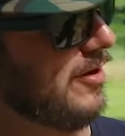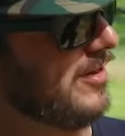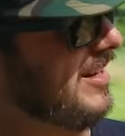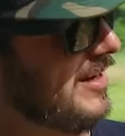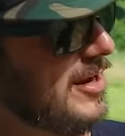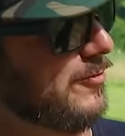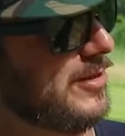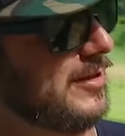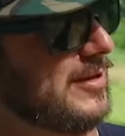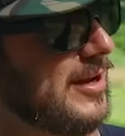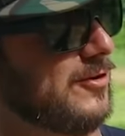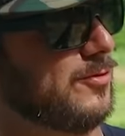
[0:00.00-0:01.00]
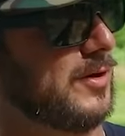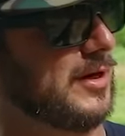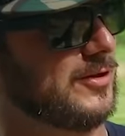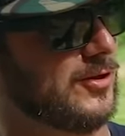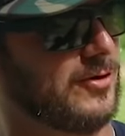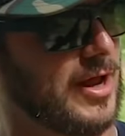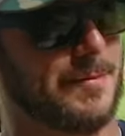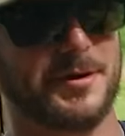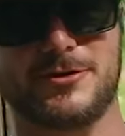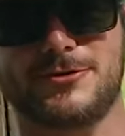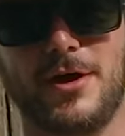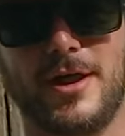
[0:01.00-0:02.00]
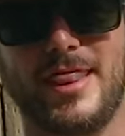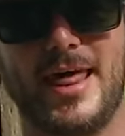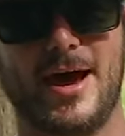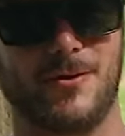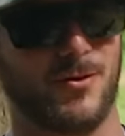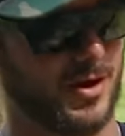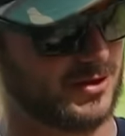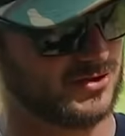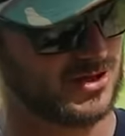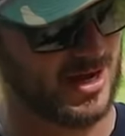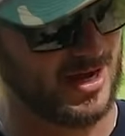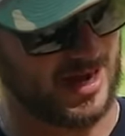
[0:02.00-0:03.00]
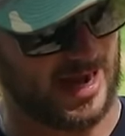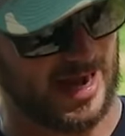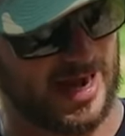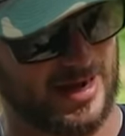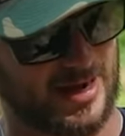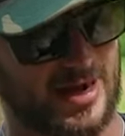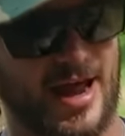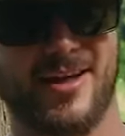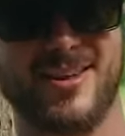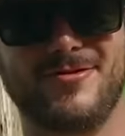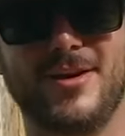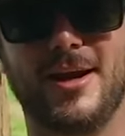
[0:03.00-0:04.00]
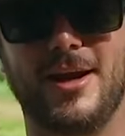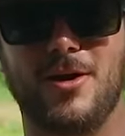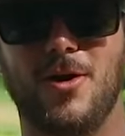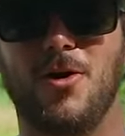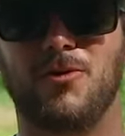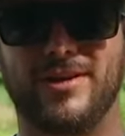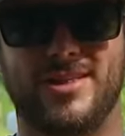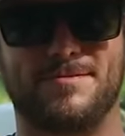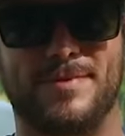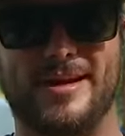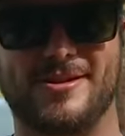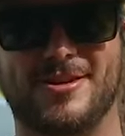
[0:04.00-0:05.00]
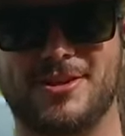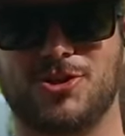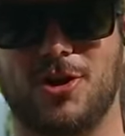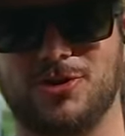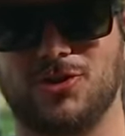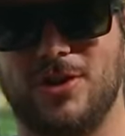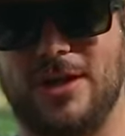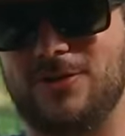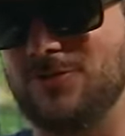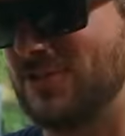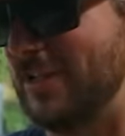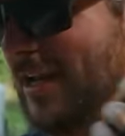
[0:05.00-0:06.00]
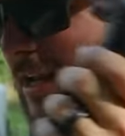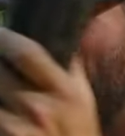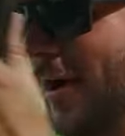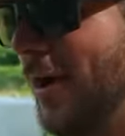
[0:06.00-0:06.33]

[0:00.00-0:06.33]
here. They did it with the 1022 and how much fun that was. And now they've done it with the PC charger that you see